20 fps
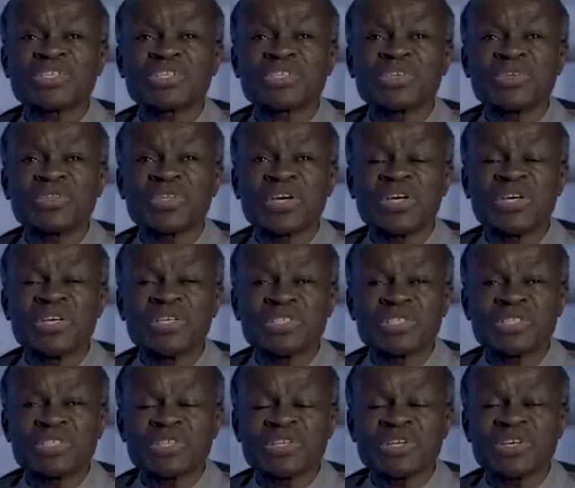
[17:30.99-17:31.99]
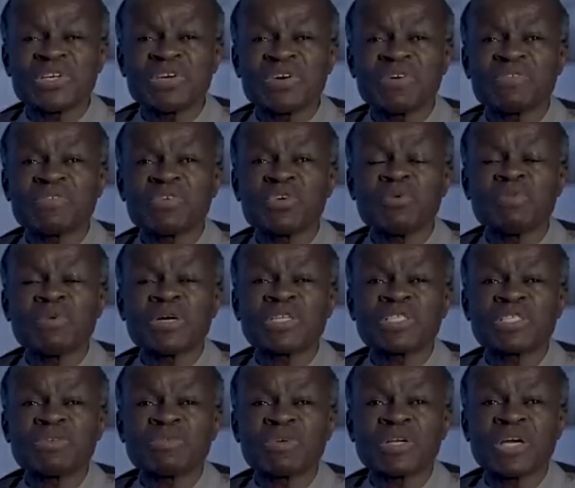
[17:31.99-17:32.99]
So the history of human
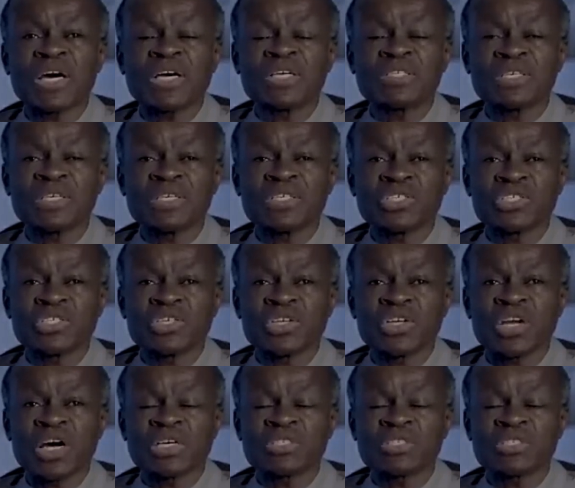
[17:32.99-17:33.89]
civilization